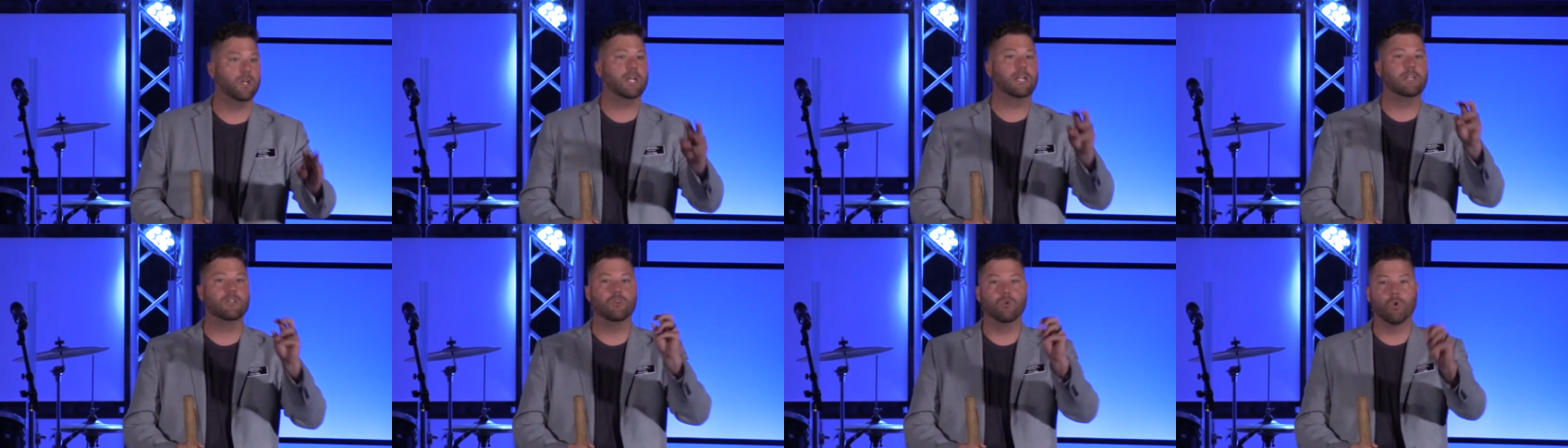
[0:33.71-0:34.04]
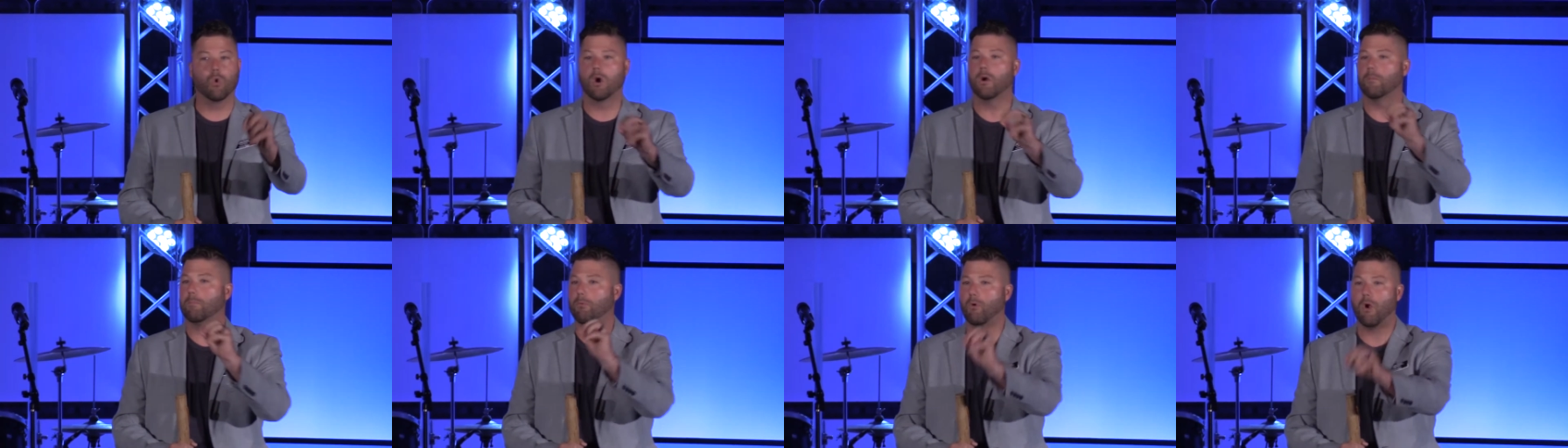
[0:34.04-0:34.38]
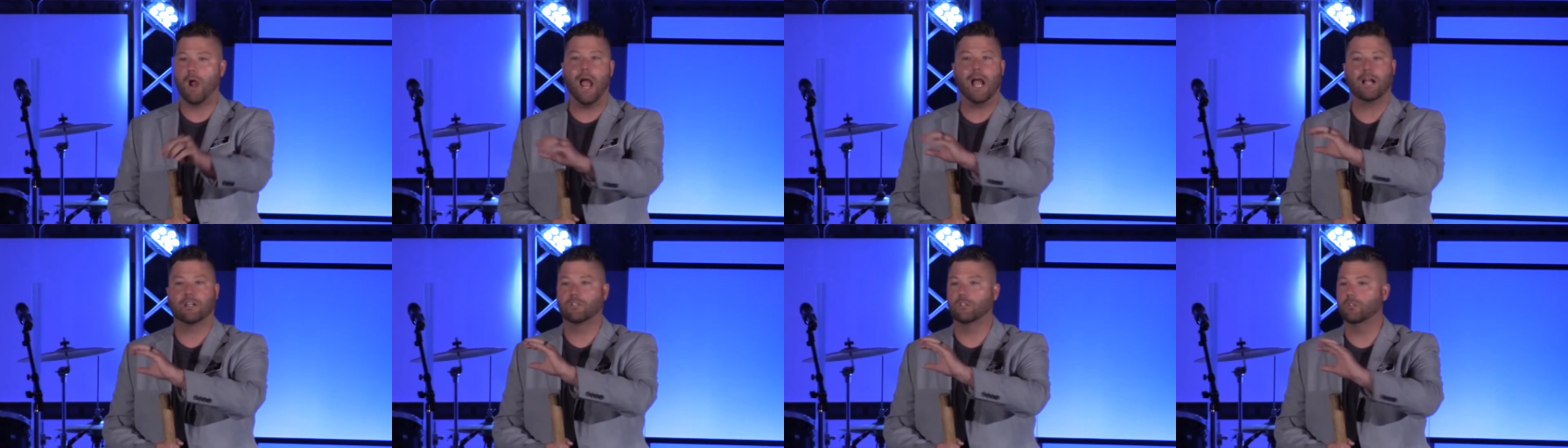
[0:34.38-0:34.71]
in your
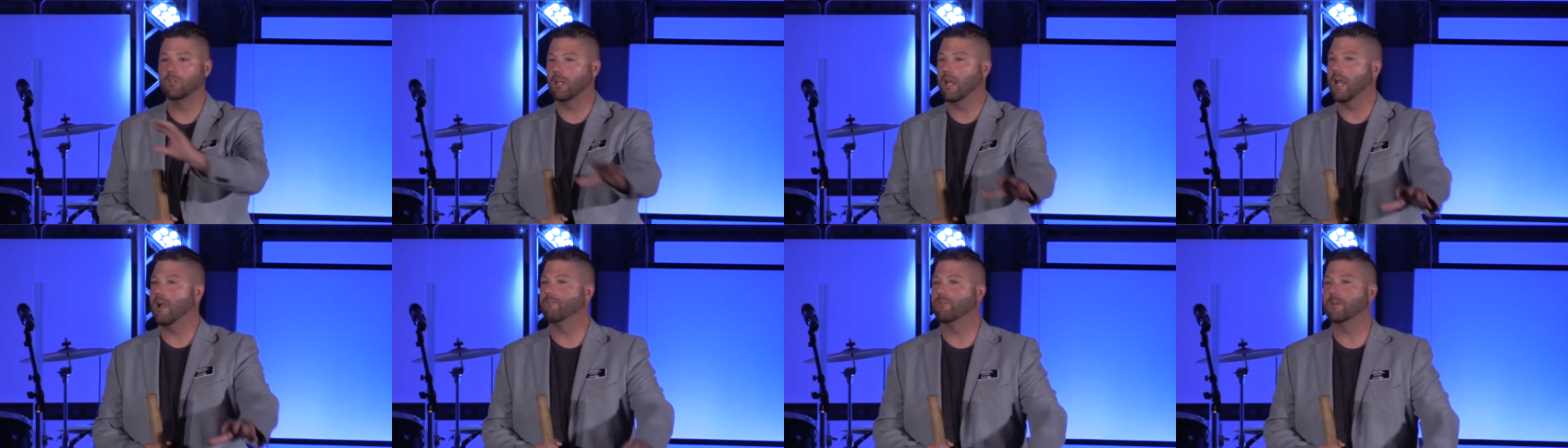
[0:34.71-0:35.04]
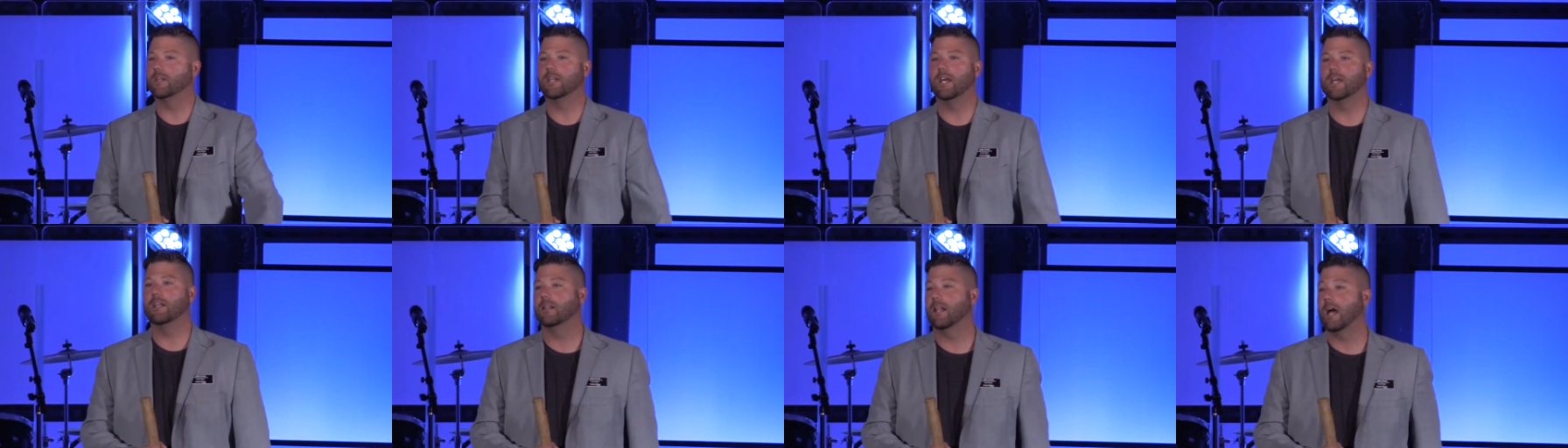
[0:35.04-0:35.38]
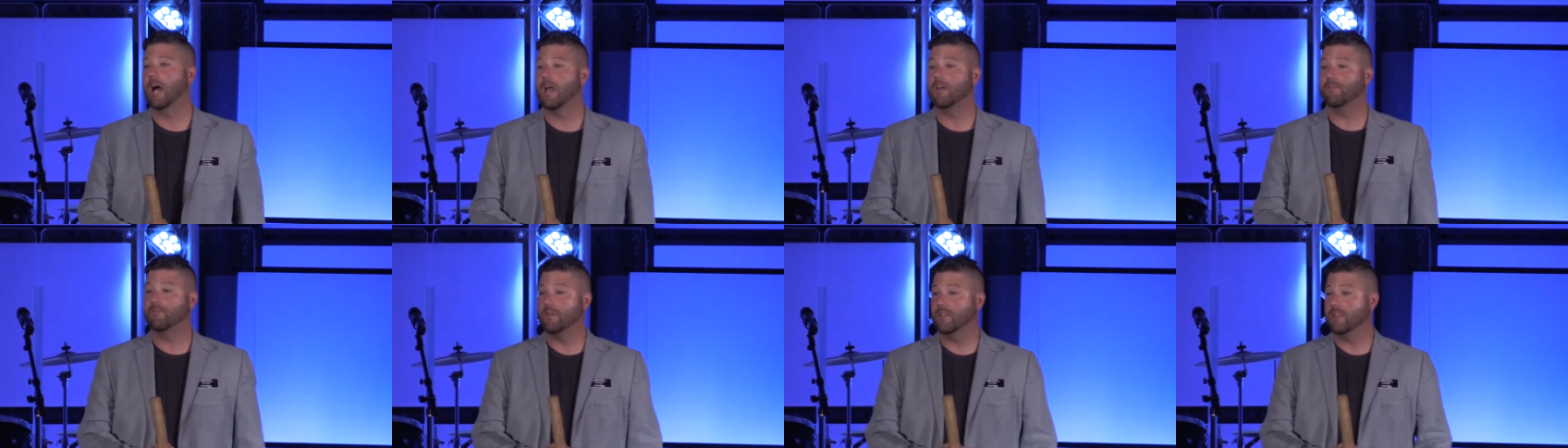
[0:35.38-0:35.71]
practical everyday
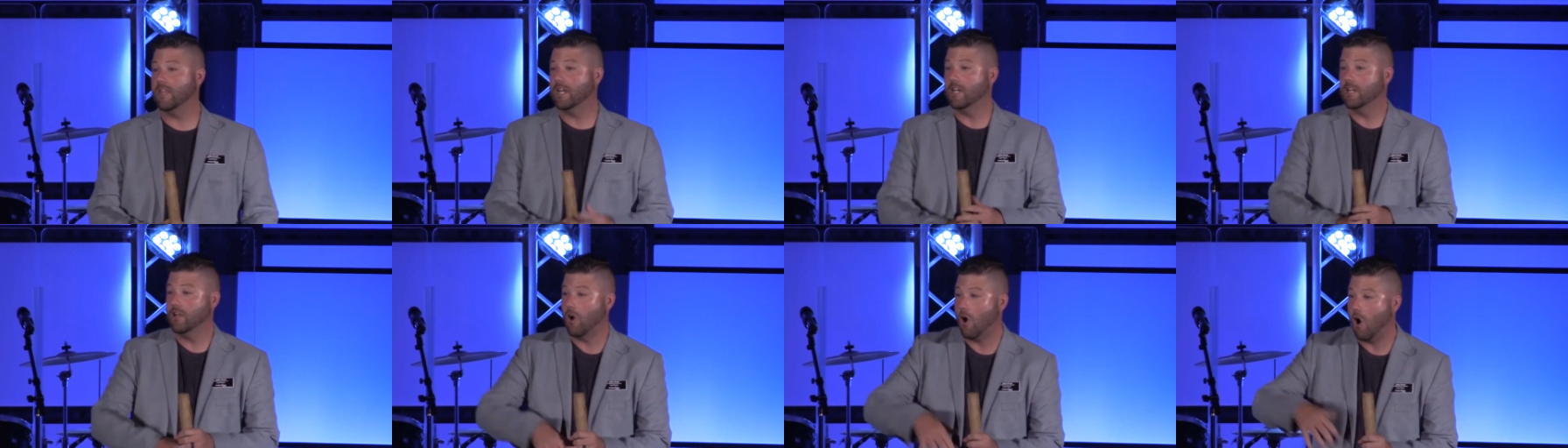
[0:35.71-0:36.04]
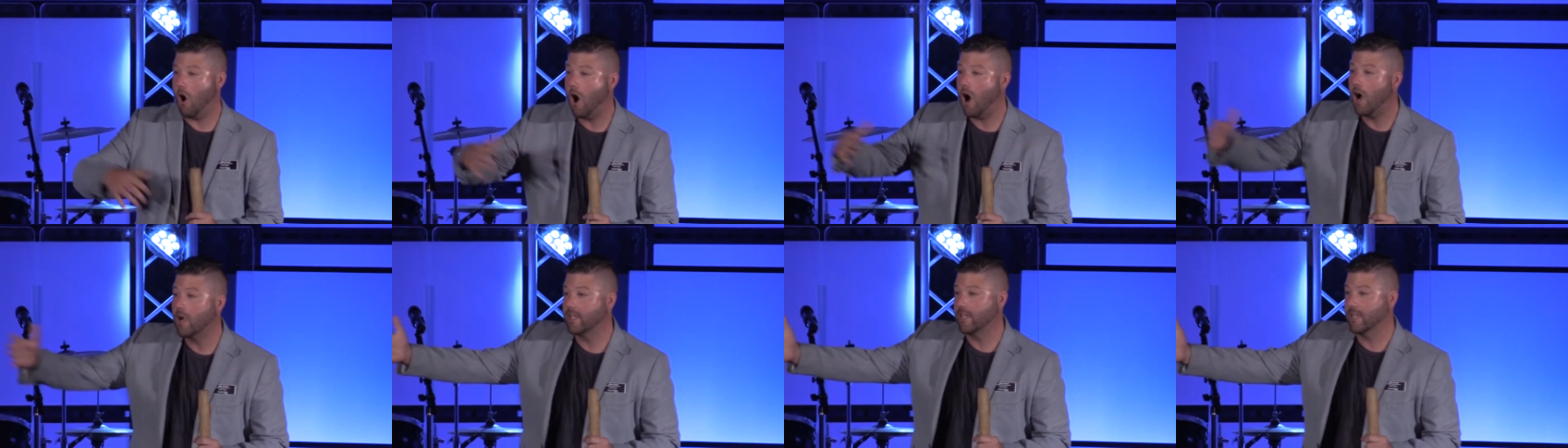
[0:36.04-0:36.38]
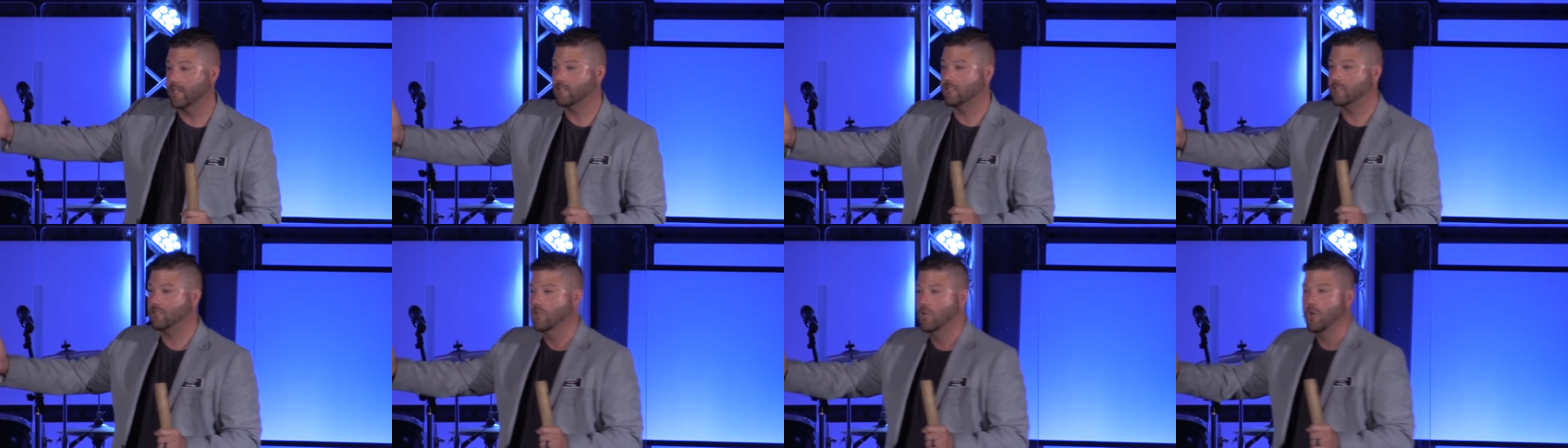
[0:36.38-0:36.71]
life? And then in
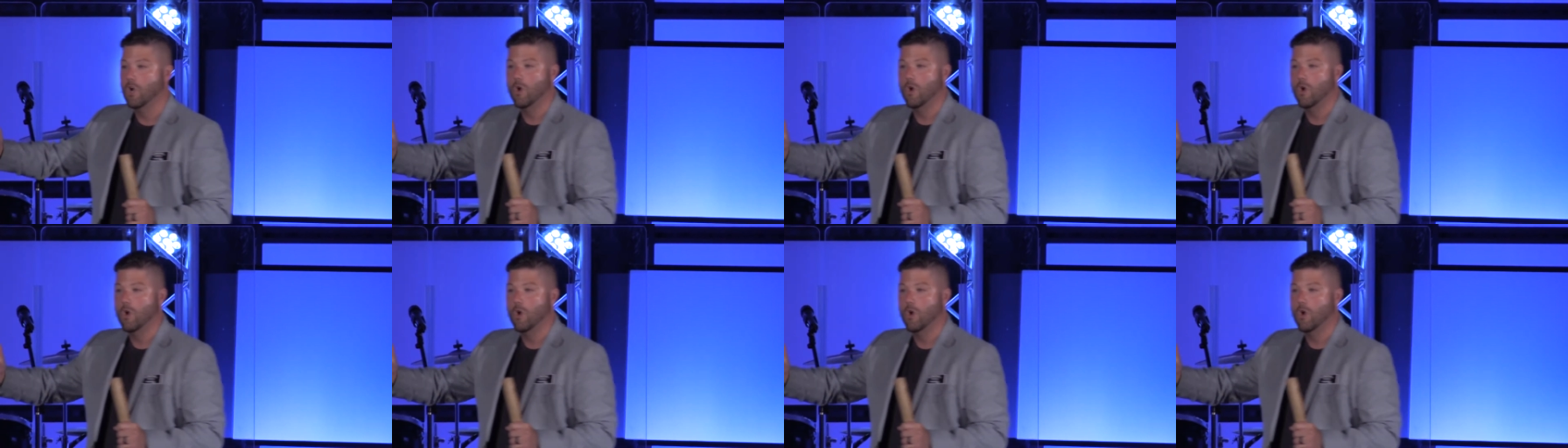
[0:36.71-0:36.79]
August,